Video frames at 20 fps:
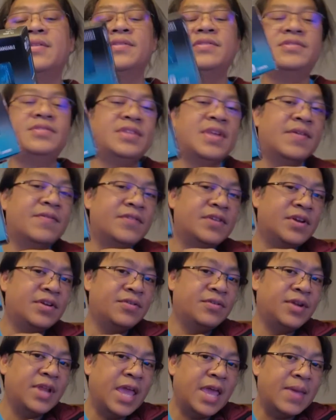
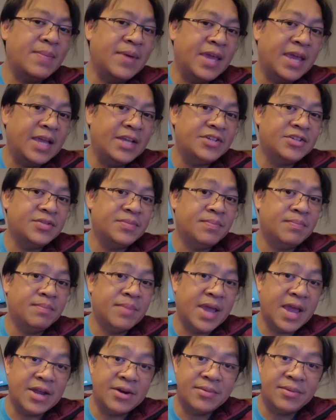700 mAh
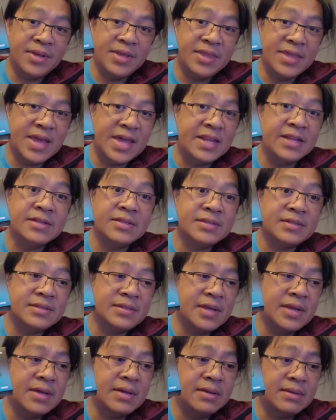battery. That is
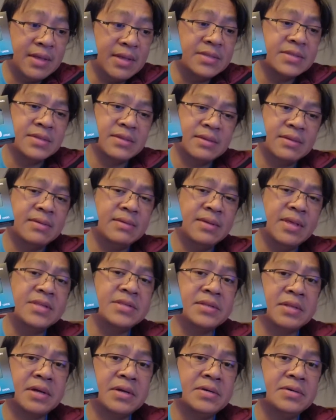
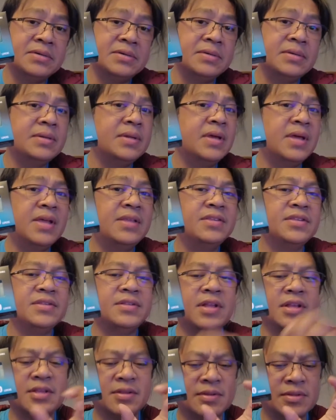that's large. That's just
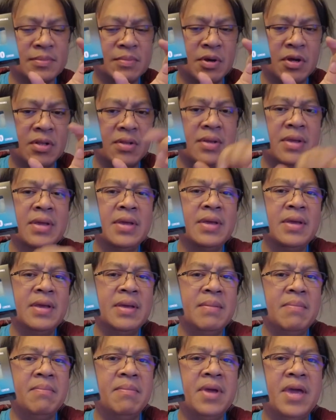like a small
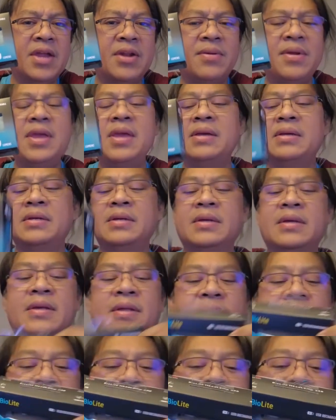battery.
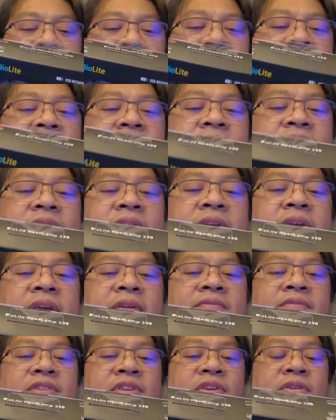This one actually
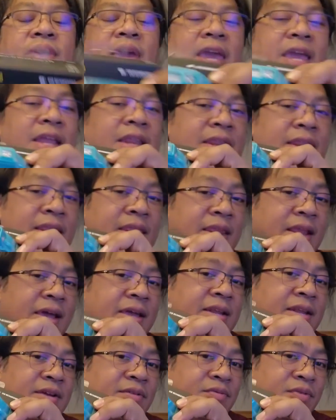gives you a
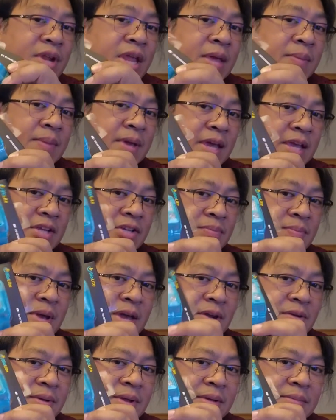900 mAh
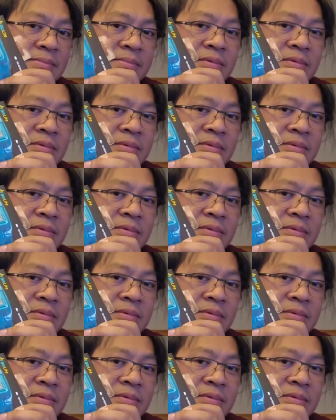battery,